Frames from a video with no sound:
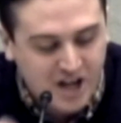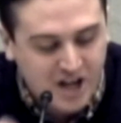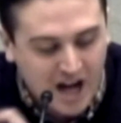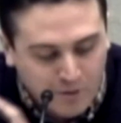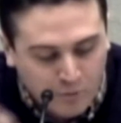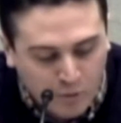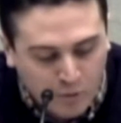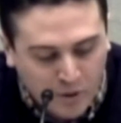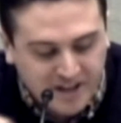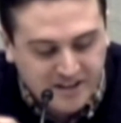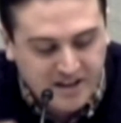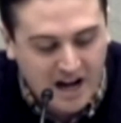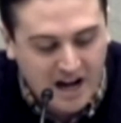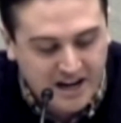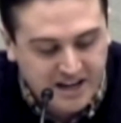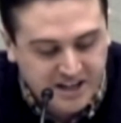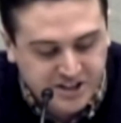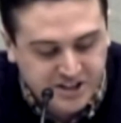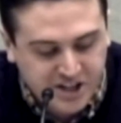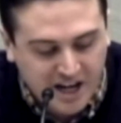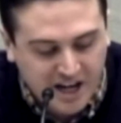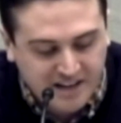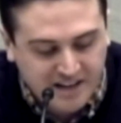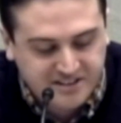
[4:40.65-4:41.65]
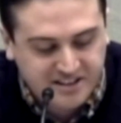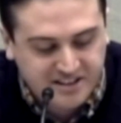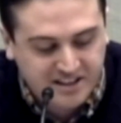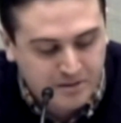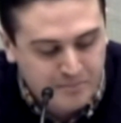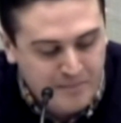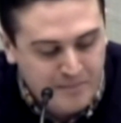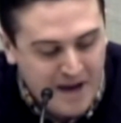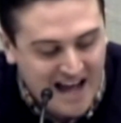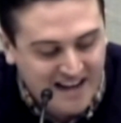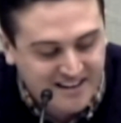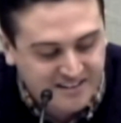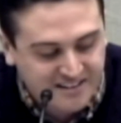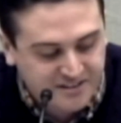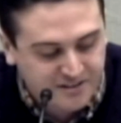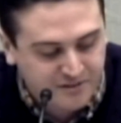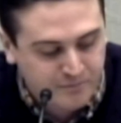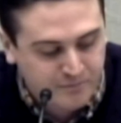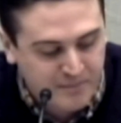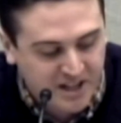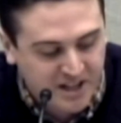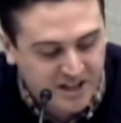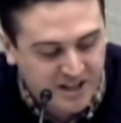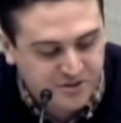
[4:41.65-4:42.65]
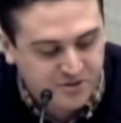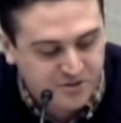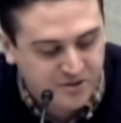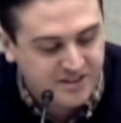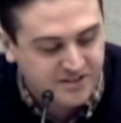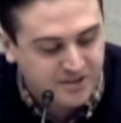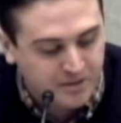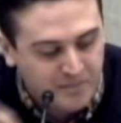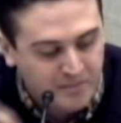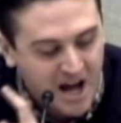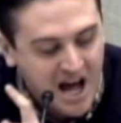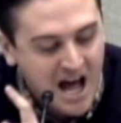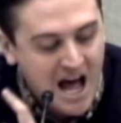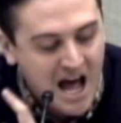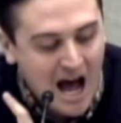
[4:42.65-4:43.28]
I will not adjust to the madness of militarism.